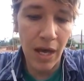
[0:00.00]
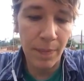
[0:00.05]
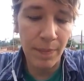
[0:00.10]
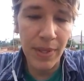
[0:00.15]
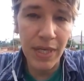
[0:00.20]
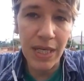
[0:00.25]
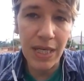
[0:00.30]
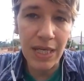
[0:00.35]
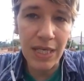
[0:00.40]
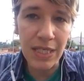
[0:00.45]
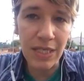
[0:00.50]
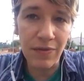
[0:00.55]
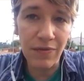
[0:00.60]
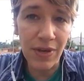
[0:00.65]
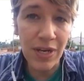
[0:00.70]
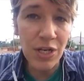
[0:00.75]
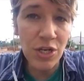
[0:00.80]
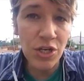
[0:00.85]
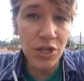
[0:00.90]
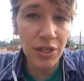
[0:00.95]
Because
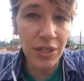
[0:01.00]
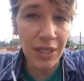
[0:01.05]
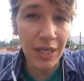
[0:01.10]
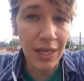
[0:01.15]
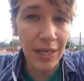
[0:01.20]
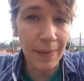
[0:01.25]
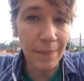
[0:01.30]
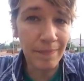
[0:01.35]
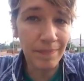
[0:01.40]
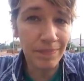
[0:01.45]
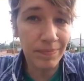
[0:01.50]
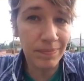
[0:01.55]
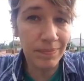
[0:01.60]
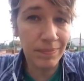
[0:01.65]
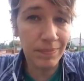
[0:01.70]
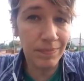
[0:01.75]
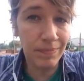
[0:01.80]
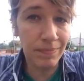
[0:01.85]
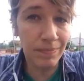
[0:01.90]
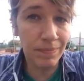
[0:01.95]
eventually
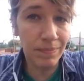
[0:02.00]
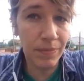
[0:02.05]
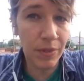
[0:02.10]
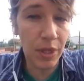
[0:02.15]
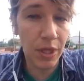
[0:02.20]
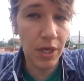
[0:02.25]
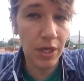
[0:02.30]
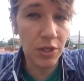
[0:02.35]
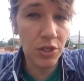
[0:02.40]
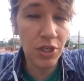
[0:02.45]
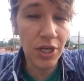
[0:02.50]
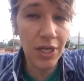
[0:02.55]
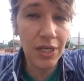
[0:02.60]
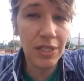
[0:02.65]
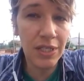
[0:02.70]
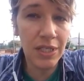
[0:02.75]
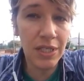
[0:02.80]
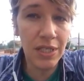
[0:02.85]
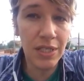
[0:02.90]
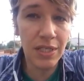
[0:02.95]
the
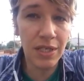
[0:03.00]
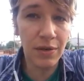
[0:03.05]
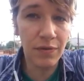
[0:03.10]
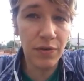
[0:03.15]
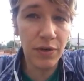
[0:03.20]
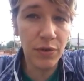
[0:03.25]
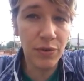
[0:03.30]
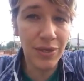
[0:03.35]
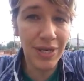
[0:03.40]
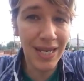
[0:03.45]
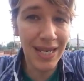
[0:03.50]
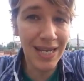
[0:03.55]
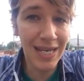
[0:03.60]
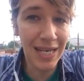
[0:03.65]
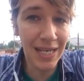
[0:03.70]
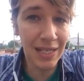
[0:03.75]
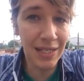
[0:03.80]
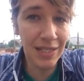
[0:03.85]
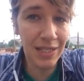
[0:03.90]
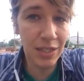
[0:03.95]
chances of you
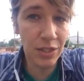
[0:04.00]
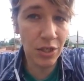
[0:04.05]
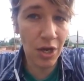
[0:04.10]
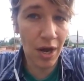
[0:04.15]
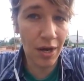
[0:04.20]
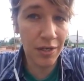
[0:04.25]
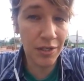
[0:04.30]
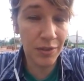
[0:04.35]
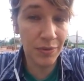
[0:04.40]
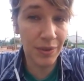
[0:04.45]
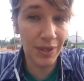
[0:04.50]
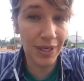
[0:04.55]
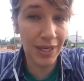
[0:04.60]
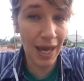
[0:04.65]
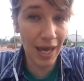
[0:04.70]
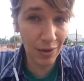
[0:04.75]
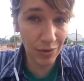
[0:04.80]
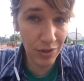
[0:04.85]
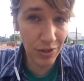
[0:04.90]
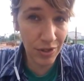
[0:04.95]
needing to talk to a
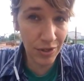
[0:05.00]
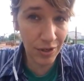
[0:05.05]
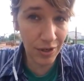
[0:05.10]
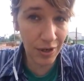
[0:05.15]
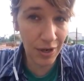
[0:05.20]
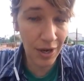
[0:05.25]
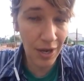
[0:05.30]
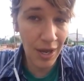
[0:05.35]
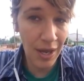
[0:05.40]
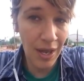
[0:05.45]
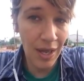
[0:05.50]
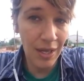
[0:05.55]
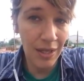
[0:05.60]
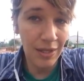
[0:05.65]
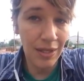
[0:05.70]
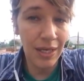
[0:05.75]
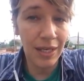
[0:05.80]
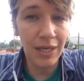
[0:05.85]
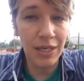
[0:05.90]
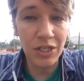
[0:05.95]
counselor,
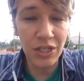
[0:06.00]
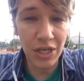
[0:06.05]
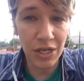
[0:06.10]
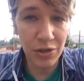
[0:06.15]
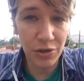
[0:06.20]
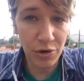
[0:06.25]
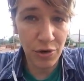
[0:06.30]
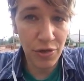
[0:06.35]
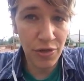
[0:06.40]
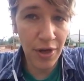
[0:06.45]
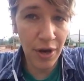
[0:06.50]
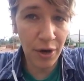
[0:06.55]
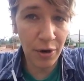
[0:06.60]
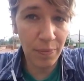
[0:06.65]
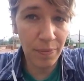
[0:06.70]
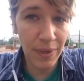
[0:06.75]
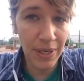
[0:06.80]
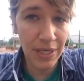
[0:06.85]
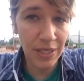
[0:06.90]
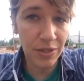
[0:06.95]
like a gender
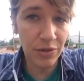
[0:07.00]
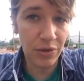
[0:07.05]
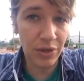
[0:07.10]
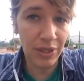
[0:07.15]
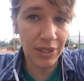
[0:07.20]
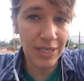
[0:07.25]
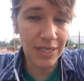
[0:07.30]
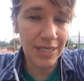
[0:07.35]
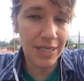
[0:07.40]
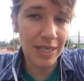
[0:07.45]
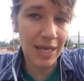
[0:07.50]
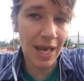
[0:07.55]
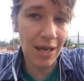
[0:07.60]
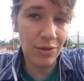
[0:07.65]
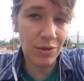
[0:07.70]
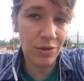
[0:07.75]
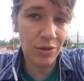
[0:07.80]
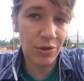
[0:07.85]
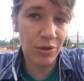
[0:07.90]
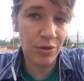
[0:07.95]
therapist, or at least a
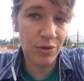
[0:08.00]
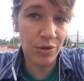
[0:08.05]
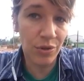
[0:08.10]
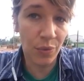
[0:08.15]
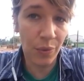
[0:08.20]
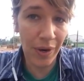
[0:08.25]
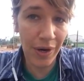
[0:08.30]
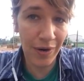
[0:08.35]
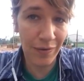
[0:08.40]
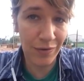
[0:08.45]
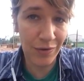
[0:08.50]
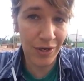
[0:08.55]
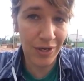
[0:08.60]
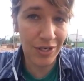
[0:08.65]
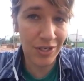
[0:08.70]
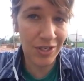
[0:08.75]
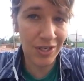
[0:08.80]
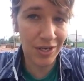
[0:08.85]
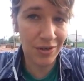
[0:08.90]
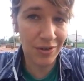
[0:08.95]
counselor who's aware of
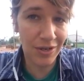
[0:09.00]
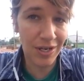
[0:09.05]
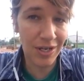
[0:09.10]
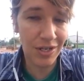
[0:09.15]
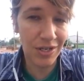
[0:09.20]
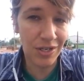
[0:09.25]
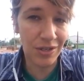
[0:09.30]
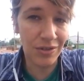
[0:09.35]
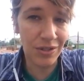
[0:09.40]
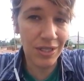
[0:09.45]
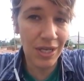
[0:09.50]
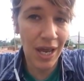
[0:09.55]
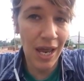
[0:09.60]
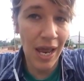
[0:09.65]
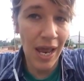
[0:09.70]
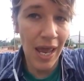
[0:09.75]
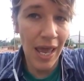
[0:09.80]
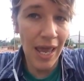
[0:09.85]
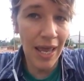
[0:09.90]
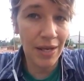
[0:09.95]
transgender issues,
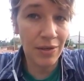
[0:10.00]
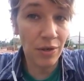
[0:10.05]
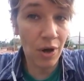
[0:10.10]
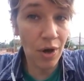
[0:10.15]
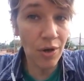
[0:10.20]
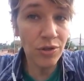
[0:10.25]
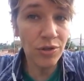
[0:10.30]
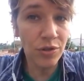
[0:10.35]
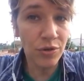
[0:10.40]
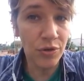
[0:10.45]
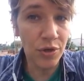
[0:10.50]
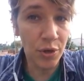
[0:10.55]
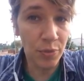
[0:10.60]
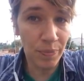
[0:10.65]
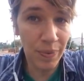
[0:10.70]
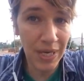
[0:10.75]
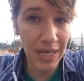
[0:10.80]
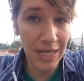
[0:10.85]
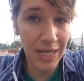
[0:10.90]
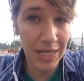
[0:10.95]
and also your
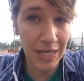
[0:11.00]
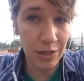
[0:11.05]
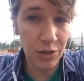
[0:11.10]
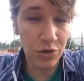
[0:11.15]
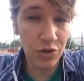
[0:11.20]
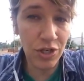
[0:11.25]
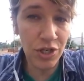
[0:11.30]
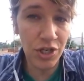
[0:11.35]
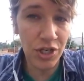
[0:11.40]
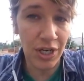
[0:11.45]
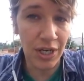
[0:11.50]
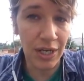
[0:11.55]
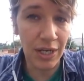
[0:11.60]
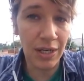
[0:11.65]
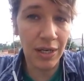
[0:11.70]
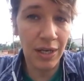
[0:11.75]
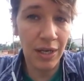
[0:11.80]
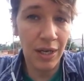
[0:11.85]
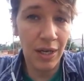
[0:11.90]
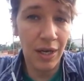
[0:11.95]

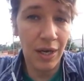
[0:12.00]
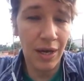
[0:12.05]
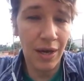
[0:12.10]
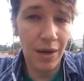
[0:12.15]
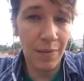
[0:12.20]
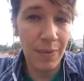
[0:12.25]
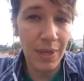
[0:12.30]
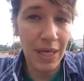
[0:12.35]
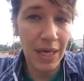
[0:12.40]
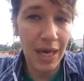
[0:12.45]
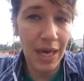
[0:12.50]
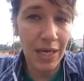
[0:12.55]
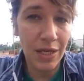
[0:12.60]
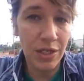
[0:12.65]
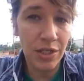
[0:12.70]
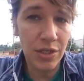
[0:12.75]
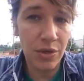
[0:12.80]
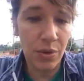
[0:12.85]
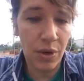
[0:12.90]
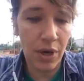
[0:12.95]
pediatrician, in
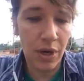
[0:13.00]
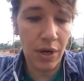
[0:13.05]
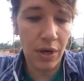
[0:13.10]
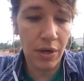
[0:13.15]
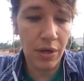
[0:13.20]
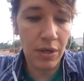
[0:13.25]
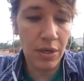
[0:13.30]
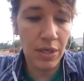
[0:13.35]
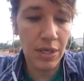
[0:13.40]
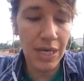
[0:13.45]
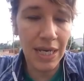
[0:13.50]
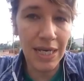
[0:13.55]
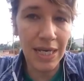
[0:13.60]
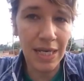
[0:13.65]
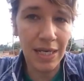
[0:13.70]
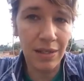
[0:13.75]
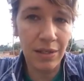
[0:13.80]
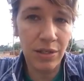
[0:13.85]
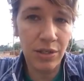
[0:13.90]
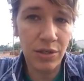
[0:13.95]
case you are
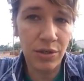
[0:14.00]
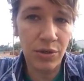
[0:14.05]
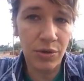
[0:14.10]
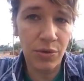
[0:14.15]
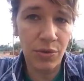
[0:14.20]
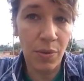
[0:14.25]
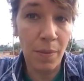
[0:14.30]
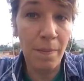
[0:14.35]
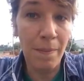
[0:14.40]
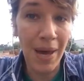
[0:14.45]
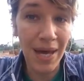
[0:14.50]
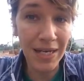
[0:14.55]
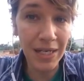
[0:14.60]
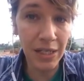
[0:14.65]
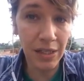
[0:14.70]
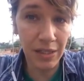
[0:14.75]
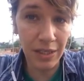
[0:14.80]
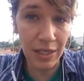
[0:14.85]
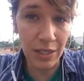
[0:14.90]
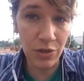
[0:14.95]
needing to
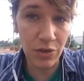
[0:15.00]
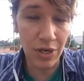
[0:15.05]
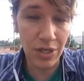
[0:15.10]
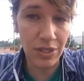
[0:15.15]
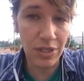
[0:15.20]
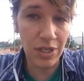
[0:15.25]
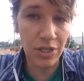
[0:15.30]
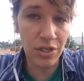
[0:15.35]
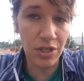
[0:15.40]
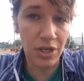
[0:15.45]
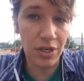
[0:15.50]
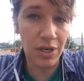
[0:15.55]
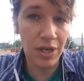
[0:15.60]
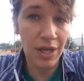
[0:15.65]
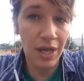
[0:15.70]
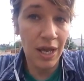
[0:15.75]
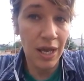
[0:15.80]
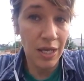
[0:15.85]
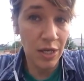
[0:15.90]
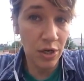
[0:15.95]
medically transition,
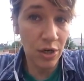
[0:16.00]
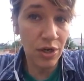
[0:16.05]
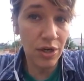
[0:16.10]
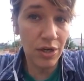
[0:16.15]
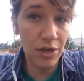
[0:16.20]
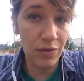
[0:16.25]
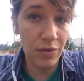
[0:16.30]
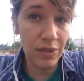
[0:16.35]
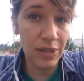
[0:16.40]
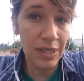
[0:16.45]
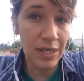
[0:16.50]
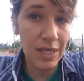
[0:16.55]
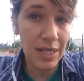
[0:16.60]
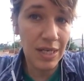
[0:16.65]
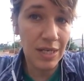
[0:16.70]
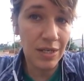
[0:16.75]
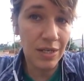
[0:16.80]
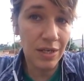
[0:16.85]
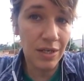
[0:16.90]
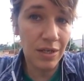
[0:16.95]
you're going to really
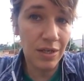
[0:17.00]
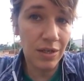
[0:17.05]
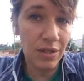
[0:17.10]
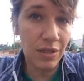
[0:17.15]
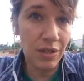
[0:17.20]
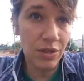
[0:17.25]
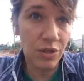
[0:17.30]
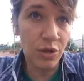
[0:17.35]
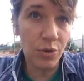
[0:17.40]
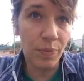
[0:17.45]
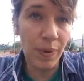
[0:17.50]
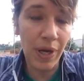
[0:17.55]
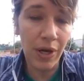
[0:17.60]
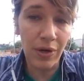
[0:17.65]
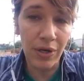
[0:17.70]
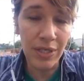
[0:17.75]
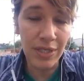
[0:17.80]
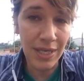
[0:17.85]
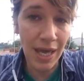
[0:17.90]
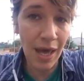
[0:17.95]
need your
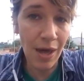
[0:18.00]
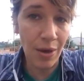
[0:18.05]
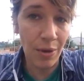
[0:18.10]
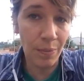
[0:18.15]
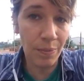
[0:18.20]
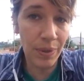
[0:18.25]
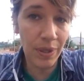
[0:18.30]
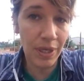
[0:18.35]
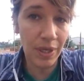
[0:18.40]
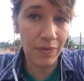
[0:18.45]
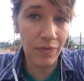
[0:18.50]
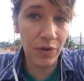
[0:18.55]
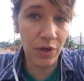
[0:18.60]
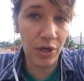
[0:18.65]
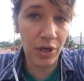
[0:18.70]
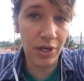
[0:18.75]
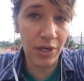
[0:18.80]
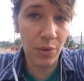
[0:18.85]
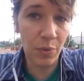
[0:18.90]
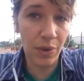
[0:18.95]
parents' help if you're
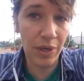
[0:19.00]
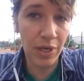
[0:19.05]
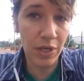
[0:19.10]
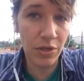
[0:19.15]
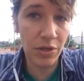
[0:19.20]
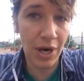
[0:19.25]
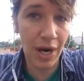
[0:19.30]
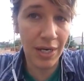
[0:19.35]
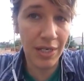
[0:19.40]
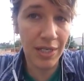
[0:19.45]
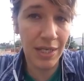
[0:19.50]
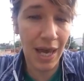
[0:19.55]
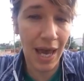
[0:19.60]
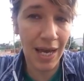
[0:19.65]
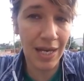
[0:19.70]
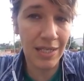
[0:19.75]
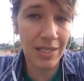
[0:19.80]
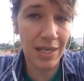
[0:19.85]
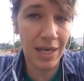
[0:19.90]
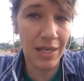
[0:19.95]
going to want to try to
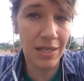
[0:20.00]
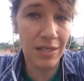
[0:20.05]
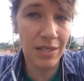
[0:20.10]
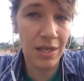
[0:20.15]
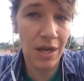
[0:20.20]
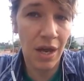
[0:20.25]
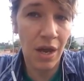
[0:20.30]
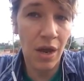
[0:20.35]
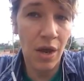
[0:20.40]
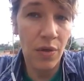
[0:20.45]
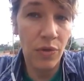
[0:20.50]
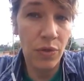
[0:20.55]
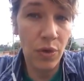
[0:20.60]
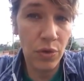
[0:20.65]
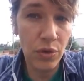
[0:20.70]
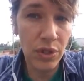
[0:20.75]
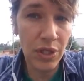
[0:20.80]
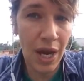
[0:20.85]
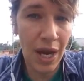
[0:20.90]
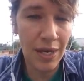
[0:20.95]
access
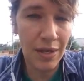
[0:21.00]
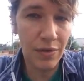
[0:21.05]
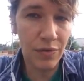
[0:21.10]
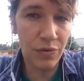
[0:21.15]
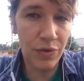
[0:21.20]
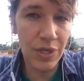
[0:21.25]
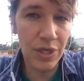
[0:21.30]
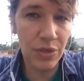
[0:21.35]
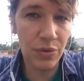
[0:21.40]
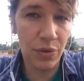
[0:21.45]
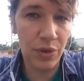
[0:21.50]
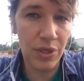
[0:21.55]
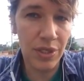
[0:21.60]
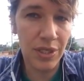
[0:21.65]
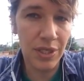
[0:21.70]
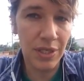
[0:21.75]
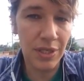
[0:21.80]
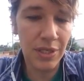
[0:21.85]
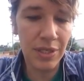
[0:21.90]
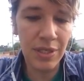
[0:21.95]
those kind of
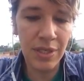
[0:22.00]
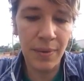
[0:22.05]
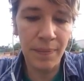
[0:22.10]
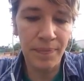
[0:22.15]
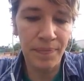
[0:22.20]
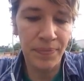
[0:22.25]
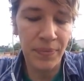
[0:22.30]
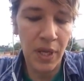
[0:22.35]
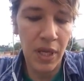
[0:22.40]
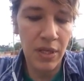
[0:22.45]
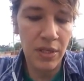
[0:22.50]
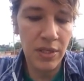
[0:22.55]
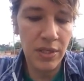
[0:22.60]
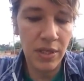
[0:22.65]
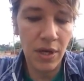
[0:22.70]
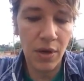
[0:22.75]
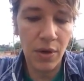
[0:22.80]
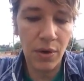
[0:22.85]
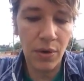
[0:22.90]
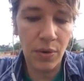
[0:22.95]
resources.
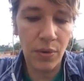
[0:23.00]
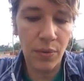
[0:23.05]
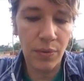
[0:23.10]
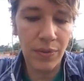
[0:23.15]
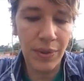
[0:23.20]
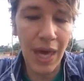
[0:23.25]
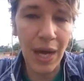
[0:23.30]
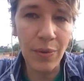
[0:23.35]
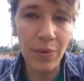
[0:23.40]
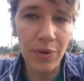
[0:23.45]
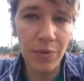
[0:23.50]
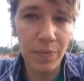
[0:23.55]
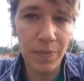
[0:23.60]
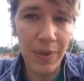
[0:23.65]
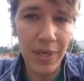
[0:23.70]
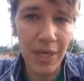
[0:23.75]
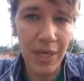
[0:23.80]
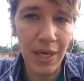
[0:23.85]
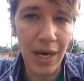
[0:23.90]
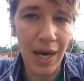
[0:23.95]
So that would
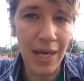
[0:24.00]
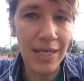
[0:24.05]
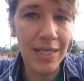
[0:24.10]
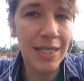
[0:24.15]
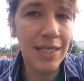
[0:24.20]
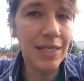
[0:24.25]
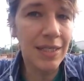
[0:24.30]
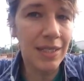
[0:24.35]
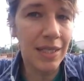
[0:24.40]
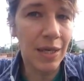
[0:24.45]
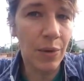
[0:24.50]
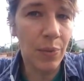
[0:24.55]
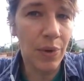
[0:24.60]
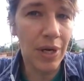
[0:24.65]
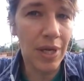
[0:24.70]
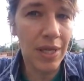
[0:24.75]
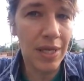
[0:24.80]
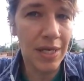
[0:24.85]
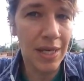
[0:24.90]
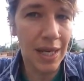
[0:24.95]
be ideally
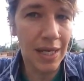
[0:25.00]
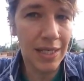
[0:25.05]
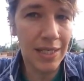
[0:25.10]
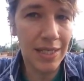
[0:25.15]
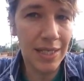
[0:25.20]
one of the next